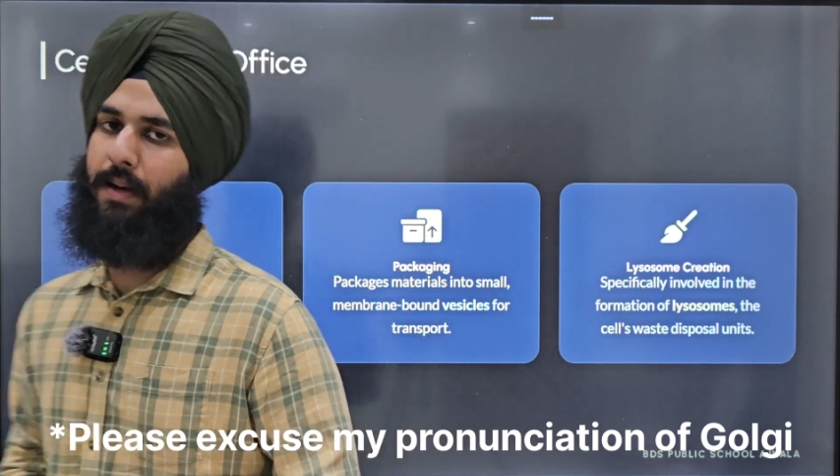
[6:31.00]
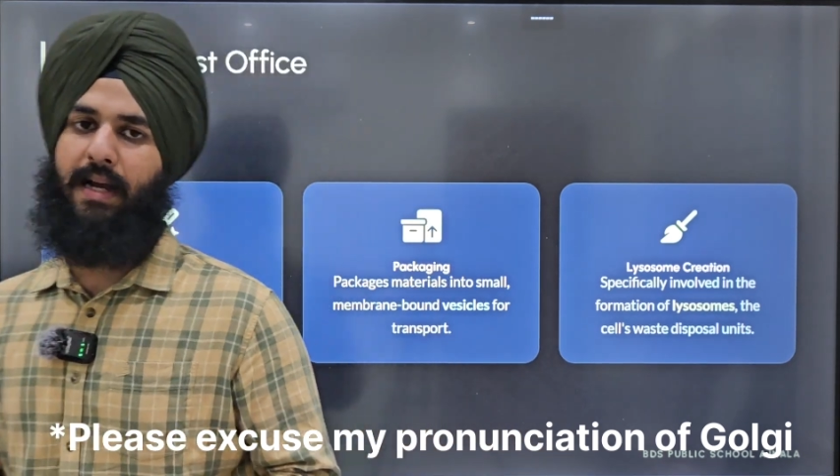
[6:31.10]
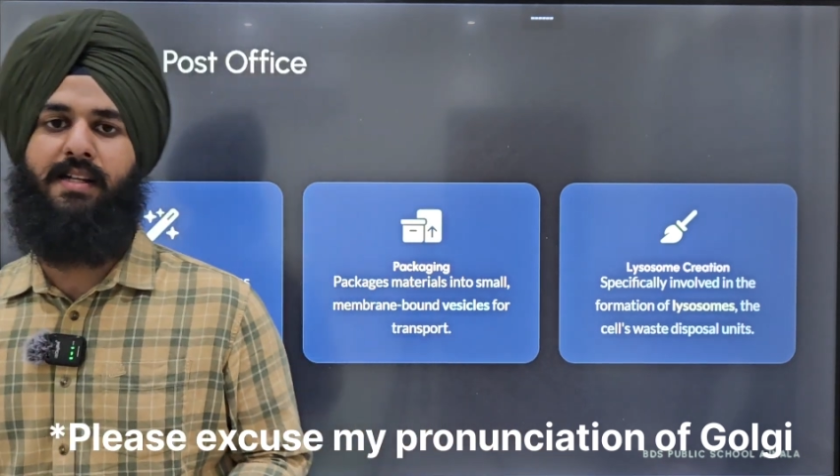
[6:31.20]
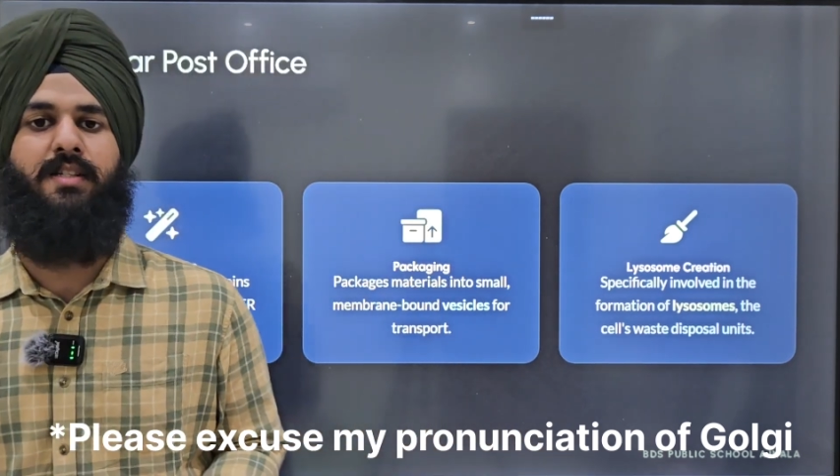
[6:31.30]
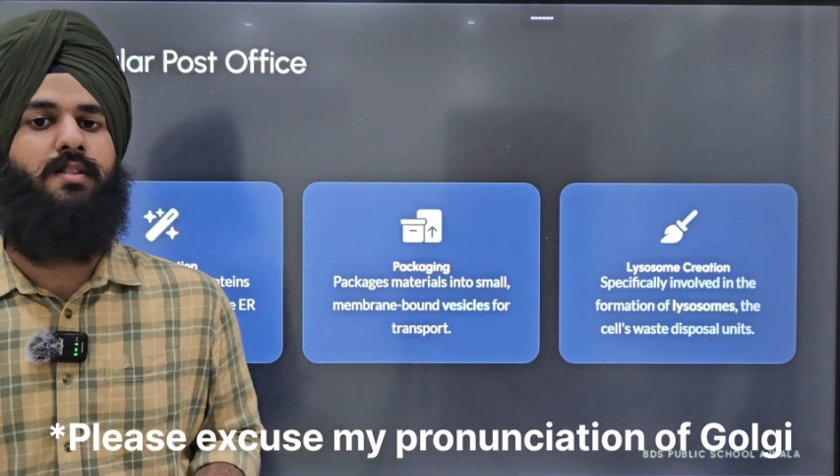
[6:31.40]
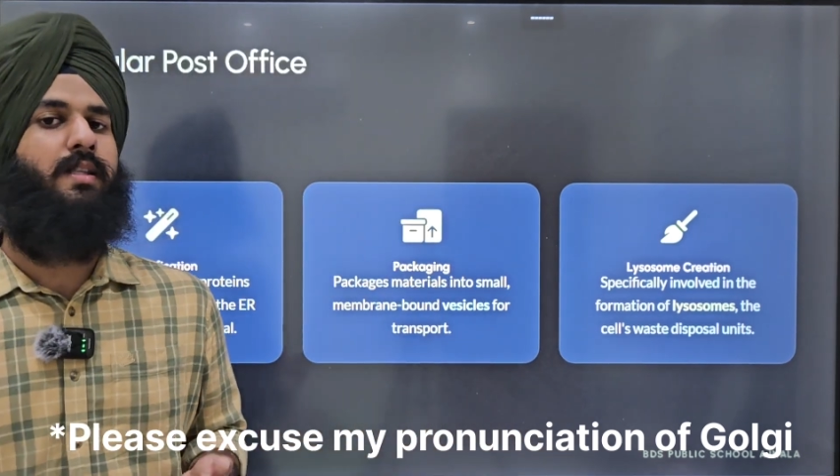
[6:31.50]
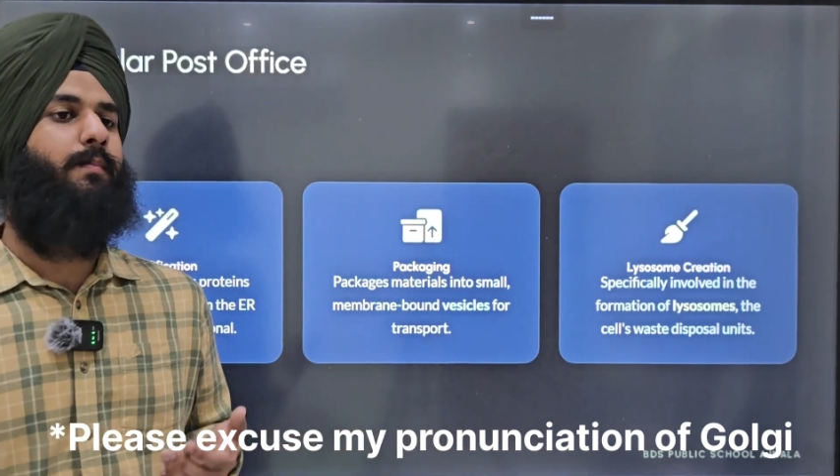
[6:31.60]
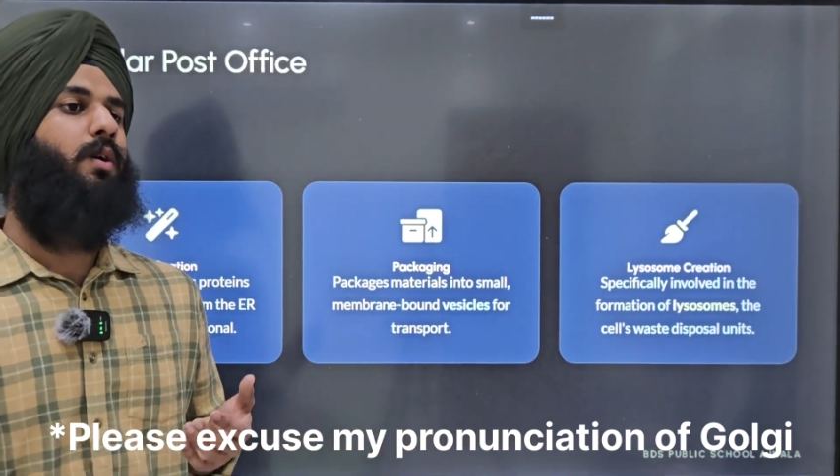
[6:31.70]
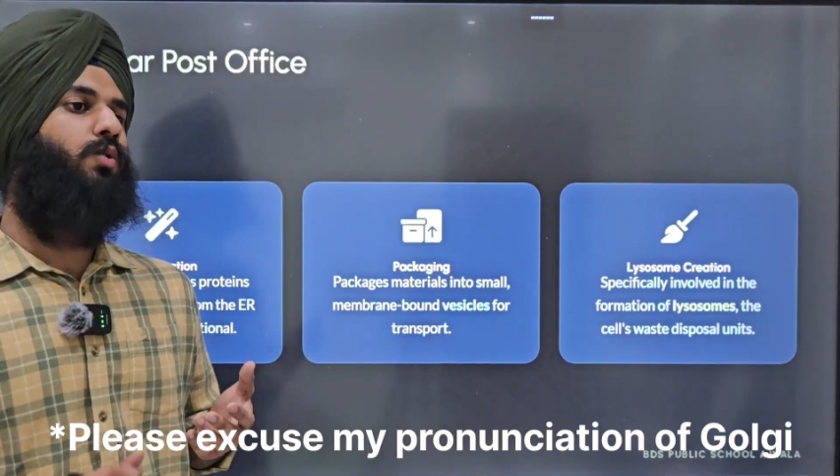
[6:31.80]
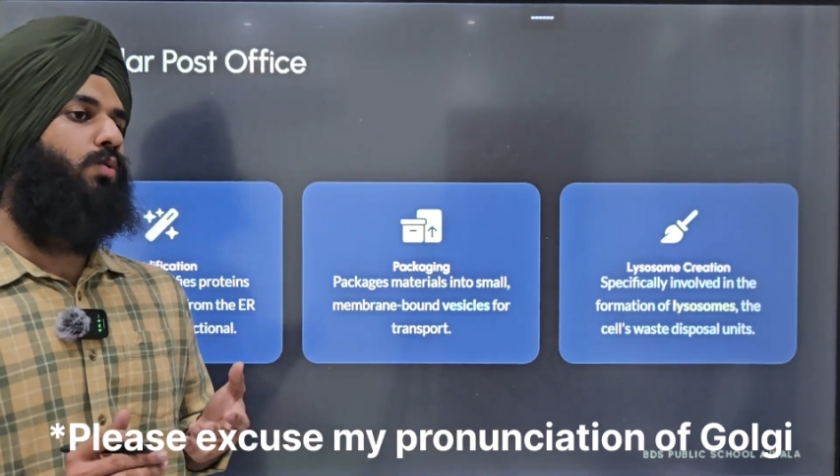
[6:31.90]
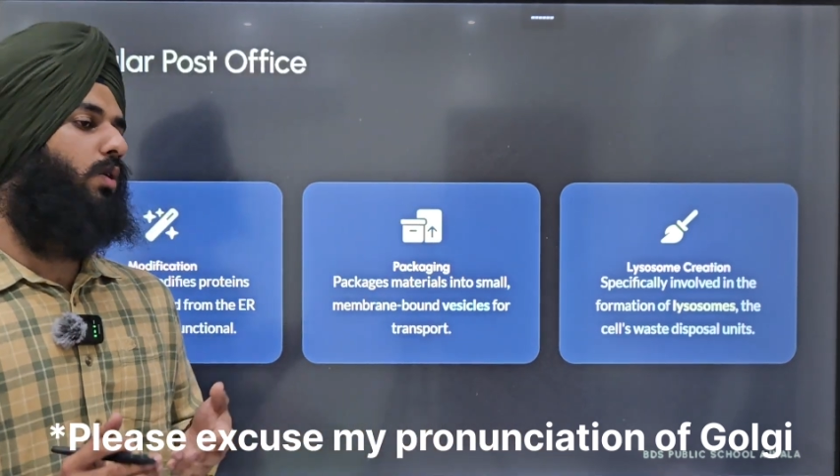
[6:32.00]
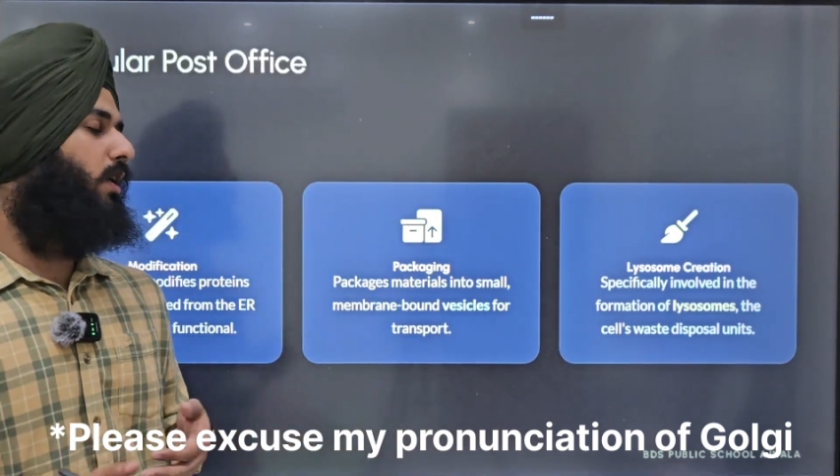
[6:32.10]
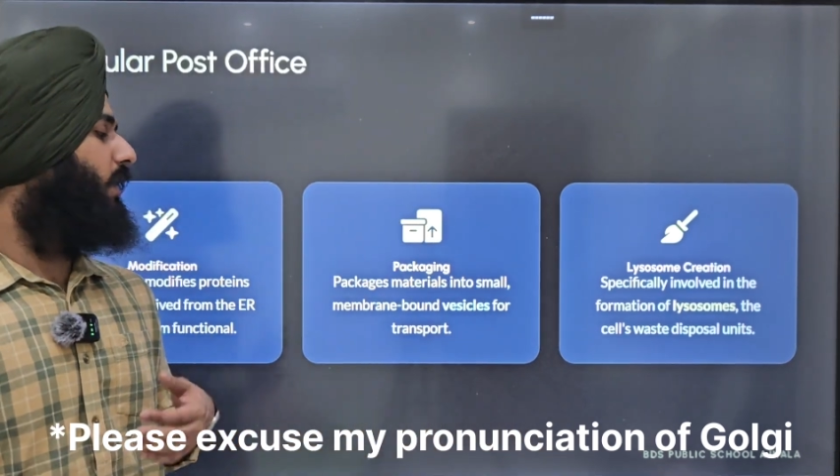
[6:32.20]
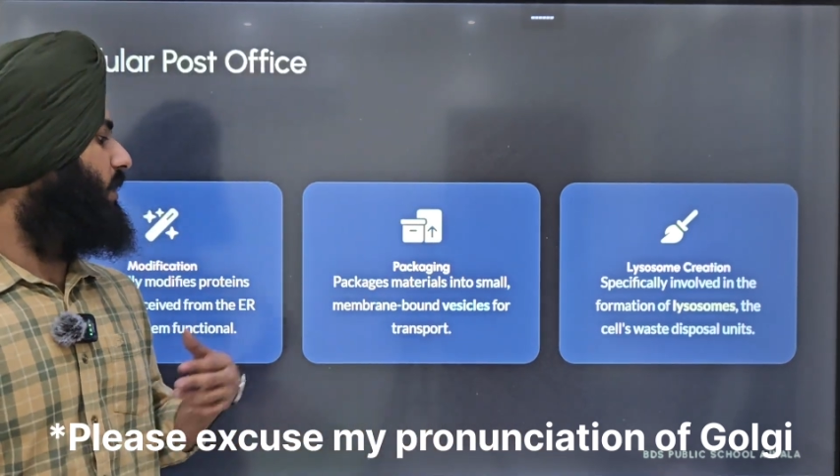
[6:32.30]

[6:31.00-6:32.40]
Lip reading: packages them into a